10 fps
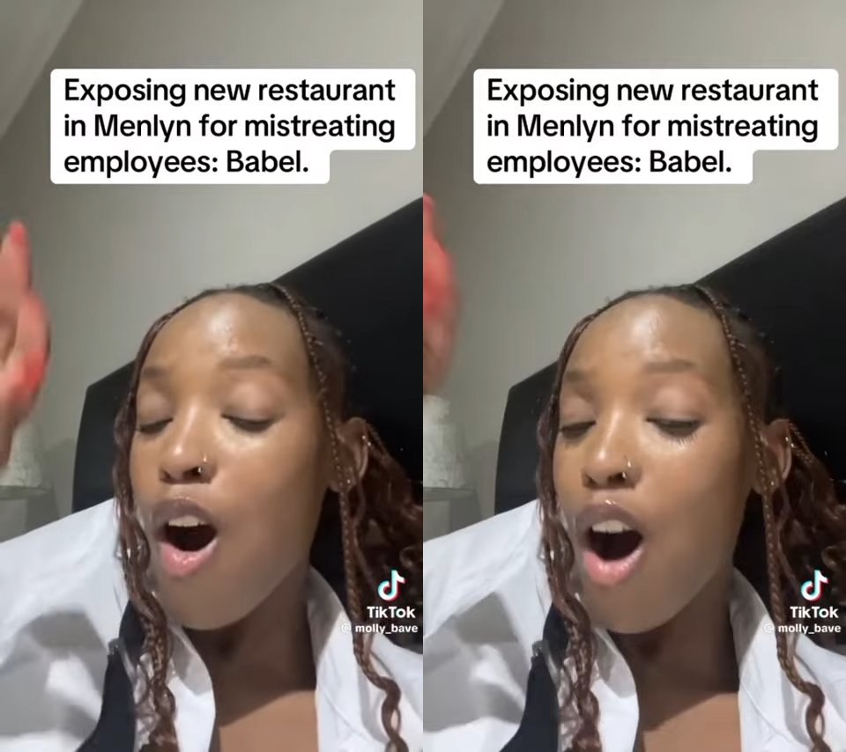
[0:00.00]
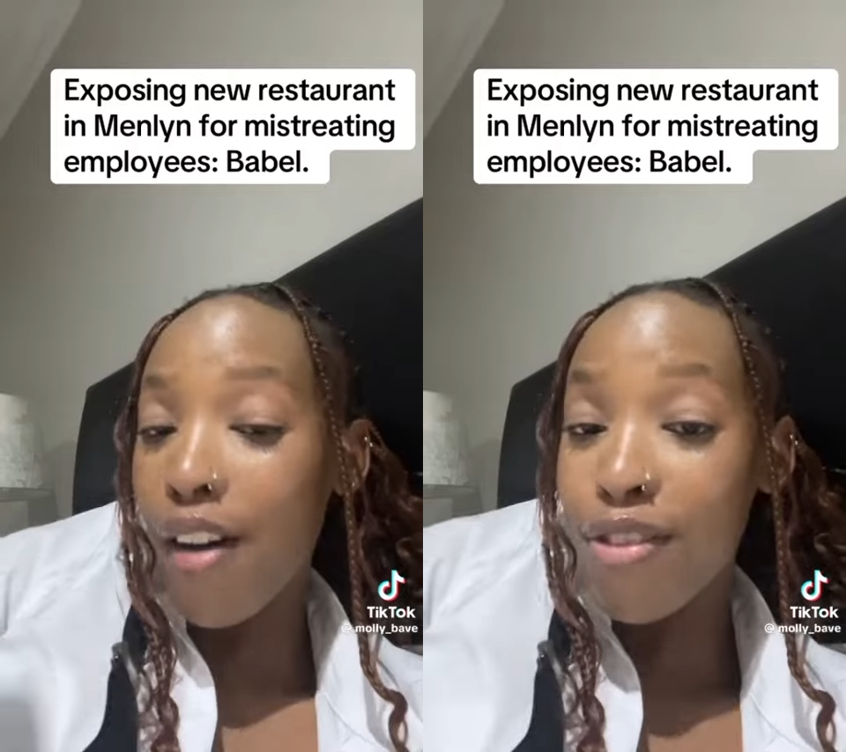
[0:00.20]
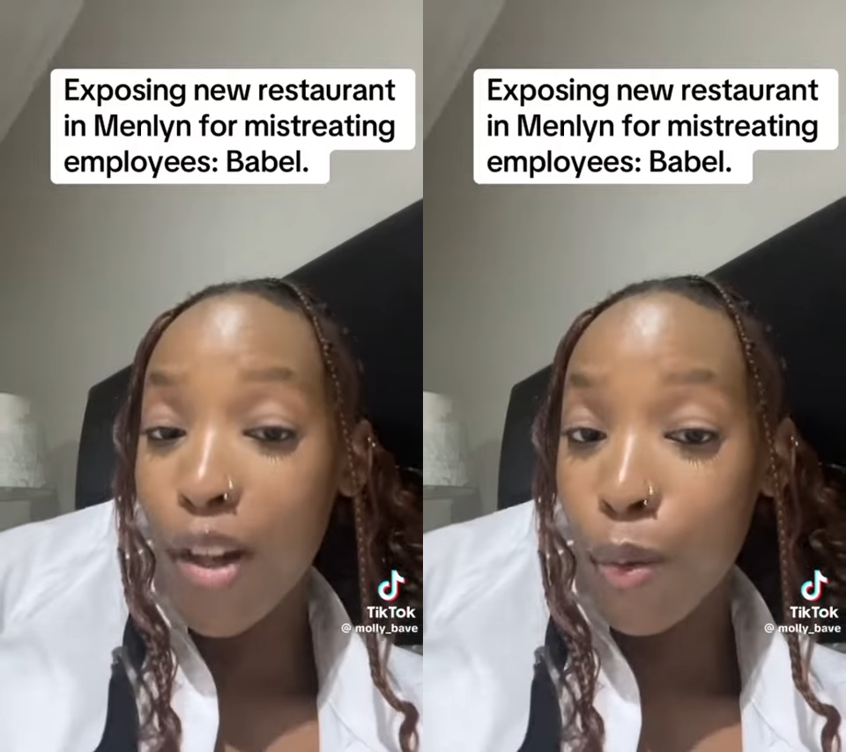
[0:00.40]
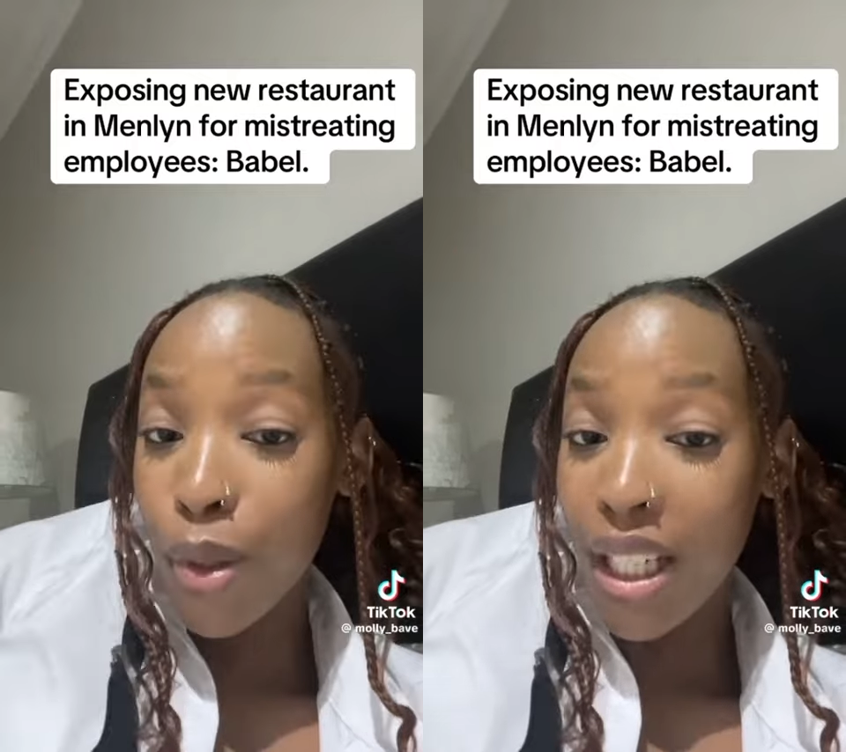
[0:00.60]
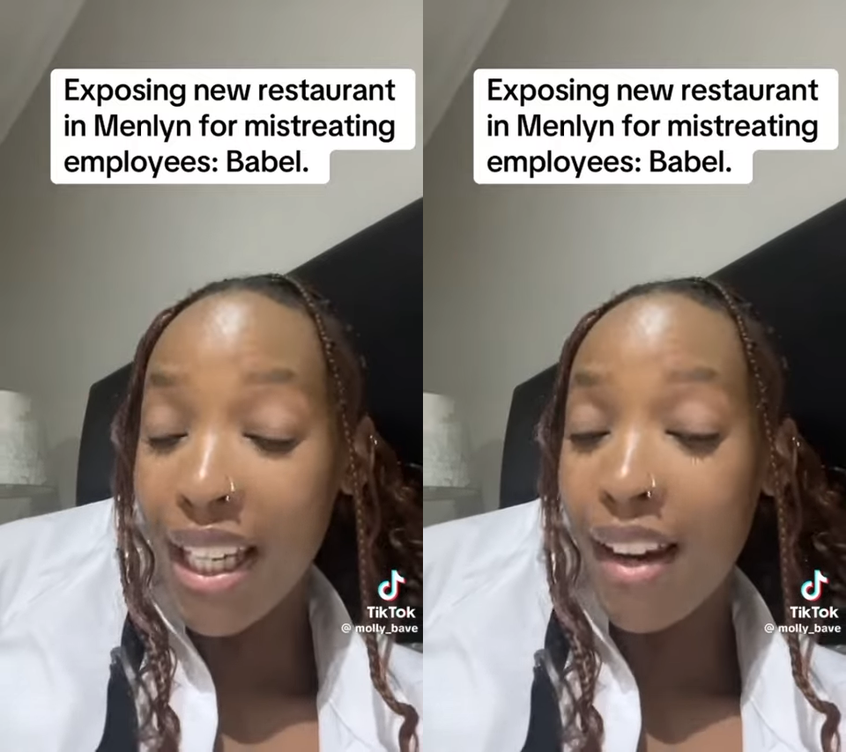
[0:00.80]
after
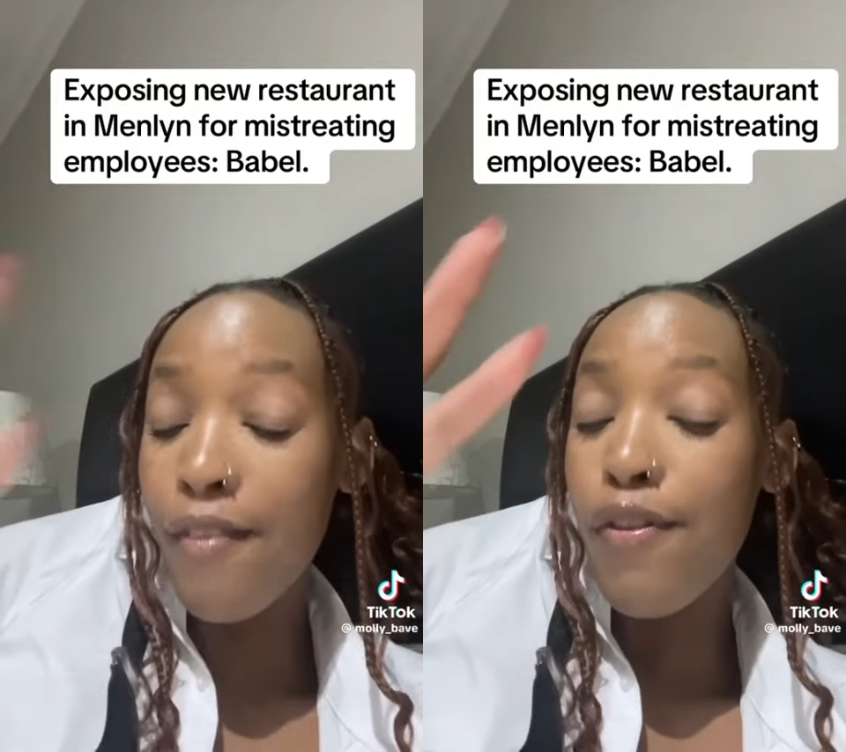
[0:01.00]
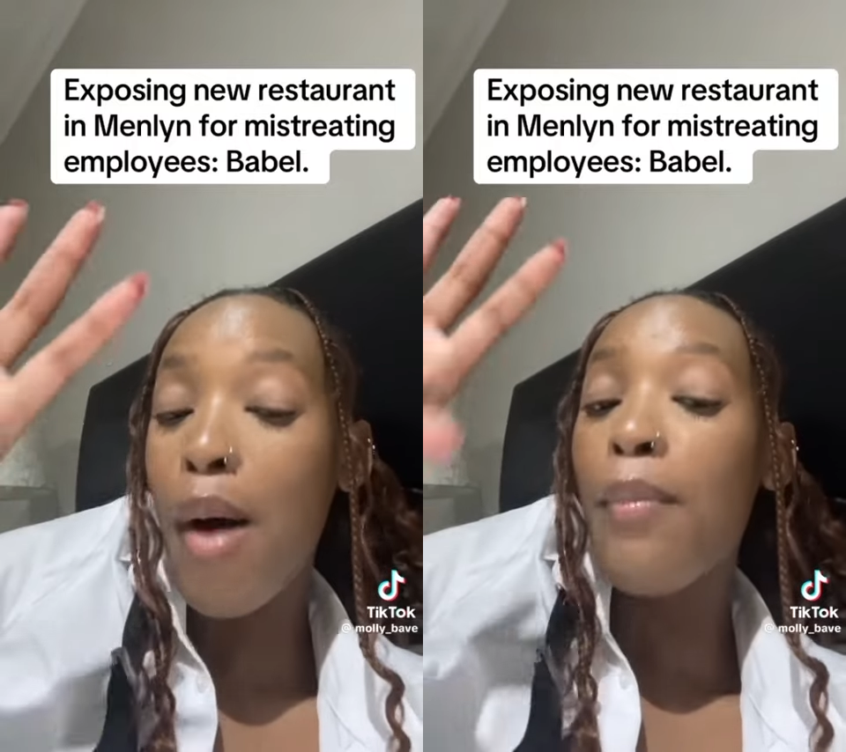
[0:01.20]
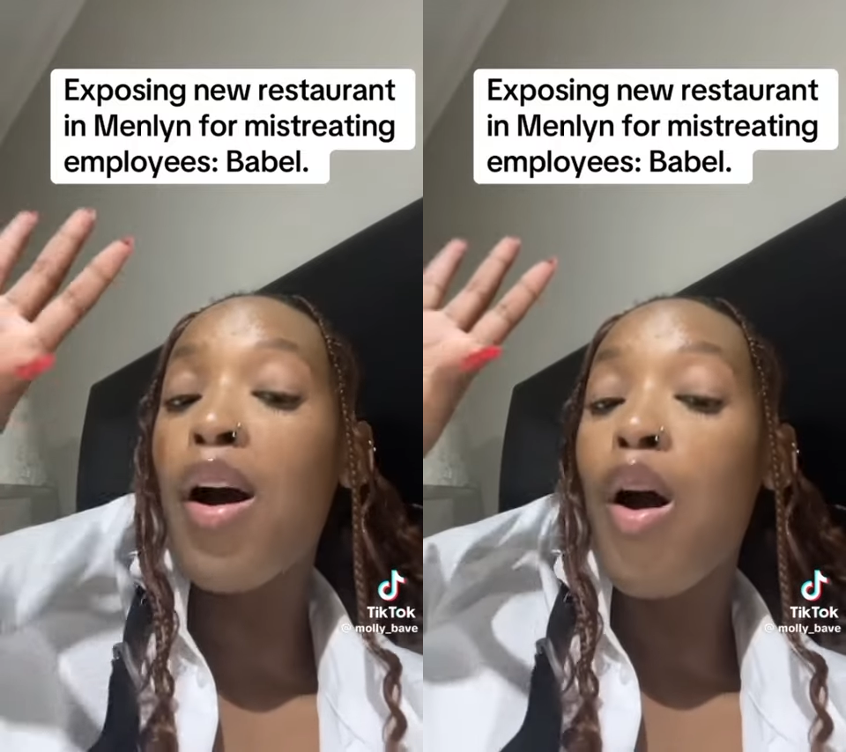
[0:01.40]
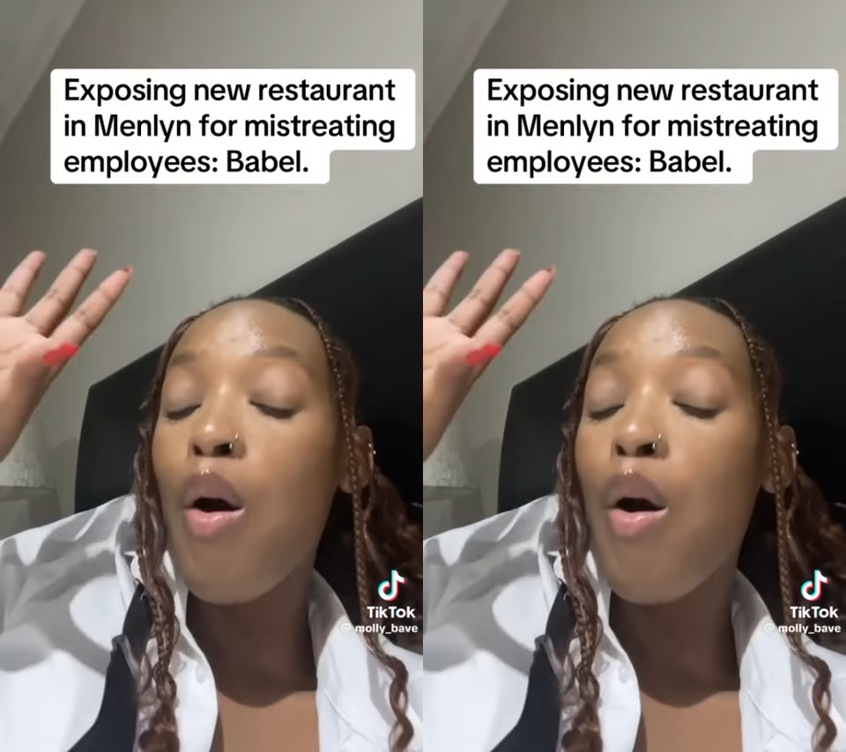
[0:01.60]
working from